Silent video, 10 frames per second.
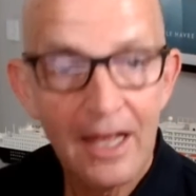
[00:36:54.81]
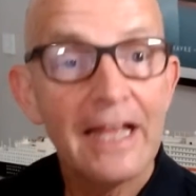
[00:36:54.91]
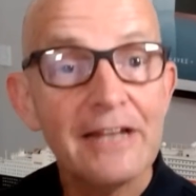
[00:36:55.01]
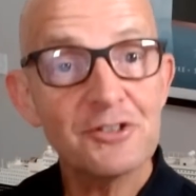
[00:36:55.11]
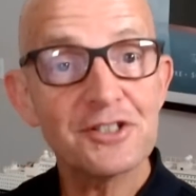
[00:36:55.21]

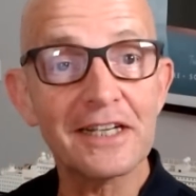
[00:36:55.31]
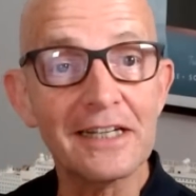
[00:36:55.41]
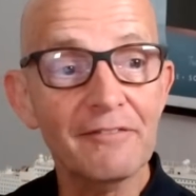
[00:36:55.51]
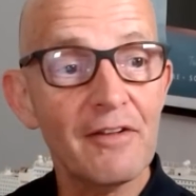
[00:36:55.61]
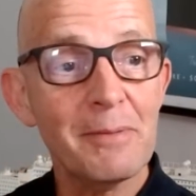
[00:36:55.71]
Interesting.
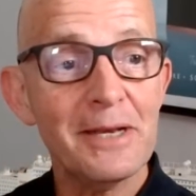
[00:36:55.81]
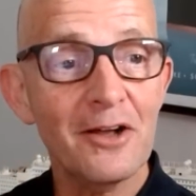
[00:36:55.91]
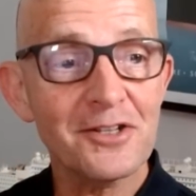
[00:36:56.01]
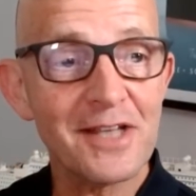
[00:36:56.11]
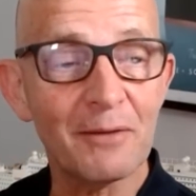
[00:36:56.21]
I've never been
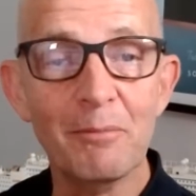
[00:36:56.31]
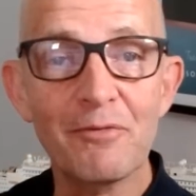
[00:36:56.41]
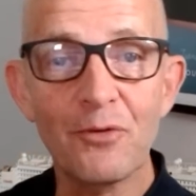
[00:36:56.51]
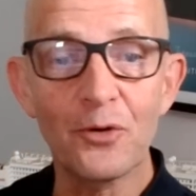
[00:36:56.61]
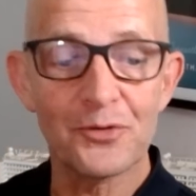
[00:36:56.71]
asked that one
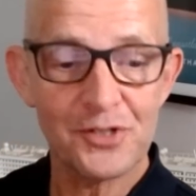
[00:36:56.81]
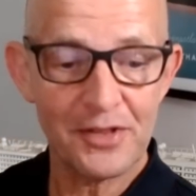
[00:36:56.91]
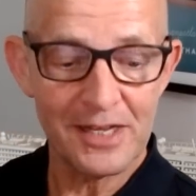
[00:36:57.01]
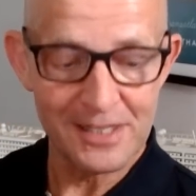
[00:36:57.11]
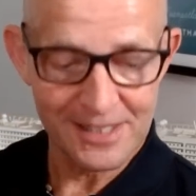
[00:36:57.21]
before. So
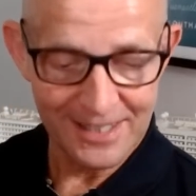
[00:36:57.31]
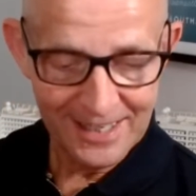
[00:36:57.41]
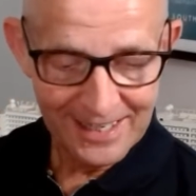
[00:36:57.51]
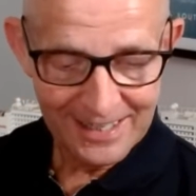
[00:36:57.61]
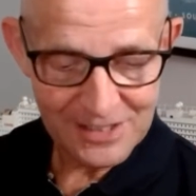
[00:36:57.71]

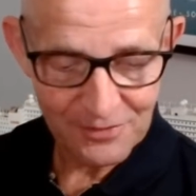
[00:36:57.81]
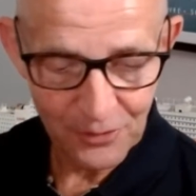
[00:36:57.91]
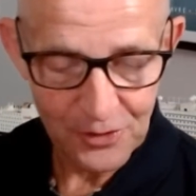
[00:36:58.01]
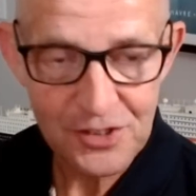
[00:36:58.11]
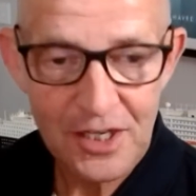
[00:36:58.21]
that's a
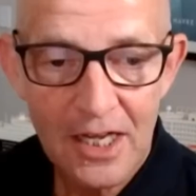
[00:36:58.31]
first.